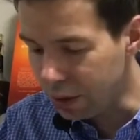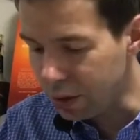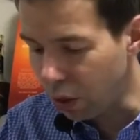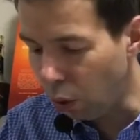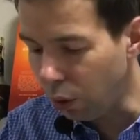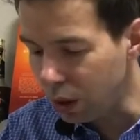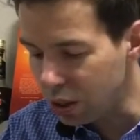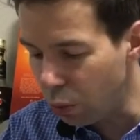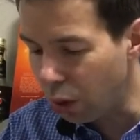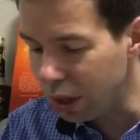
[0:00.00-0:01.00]
the only
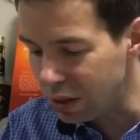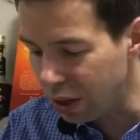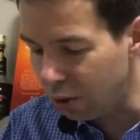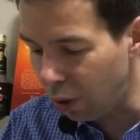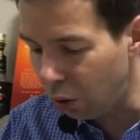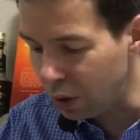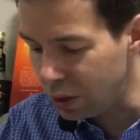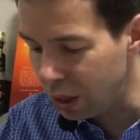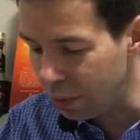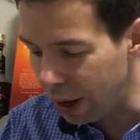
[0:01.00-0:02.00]
smoky single malt
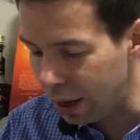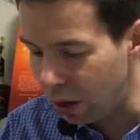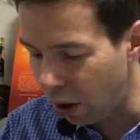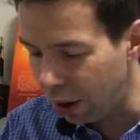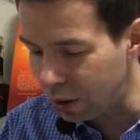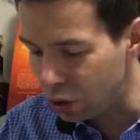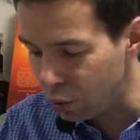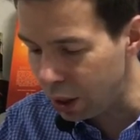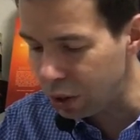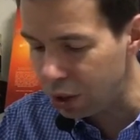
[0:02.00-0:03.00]
whiskey made on
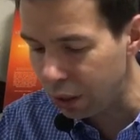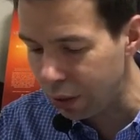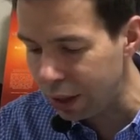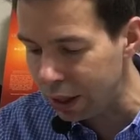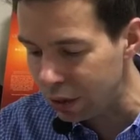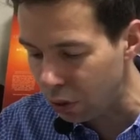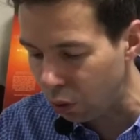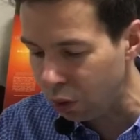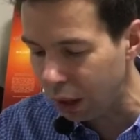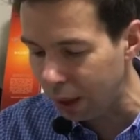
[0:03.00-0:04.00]
Swedish ingredients
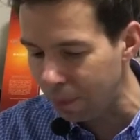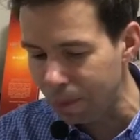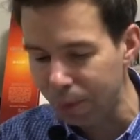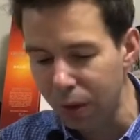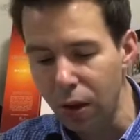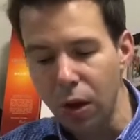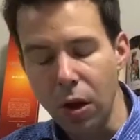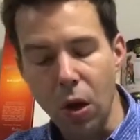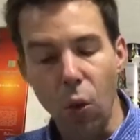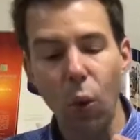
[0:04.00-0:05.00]
only.
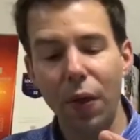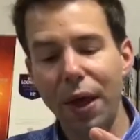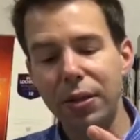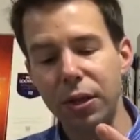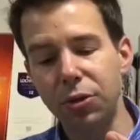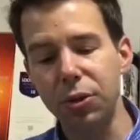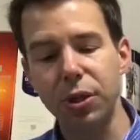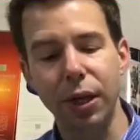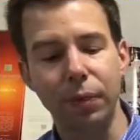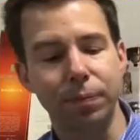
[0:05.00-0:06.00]
Well, that's
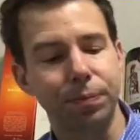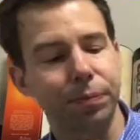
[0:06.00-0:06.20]
interesting.